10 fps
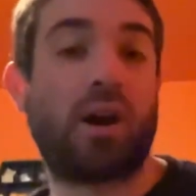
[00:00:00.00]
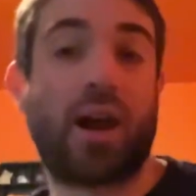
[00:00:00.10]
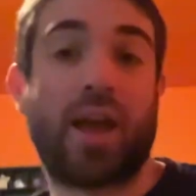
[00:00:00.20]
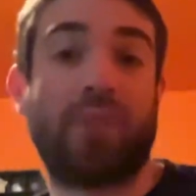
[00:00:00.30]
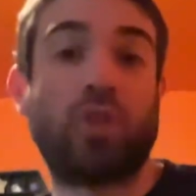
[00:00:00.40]
I
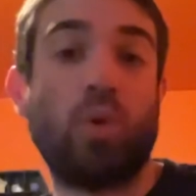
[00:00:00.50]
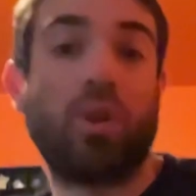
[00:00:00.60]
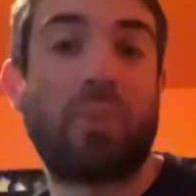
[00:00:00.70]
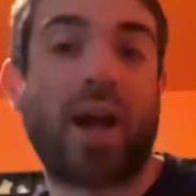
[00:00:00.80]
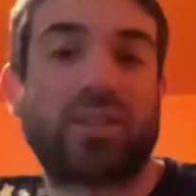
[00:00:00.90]
have two of
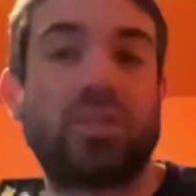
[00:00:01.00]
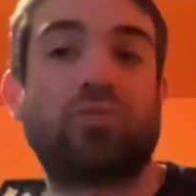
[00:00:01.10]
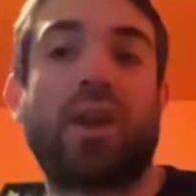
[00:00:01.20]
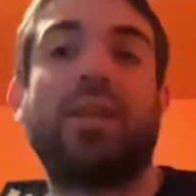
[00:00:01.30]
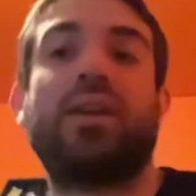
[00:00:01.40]
the boxes
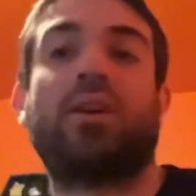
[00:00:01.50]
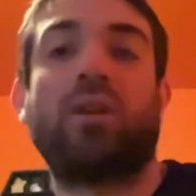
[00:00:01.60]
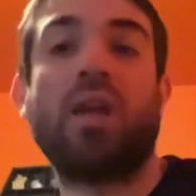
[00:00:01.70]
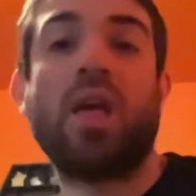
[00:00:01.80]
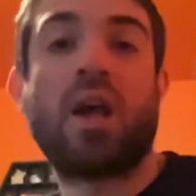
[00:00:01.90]
right here.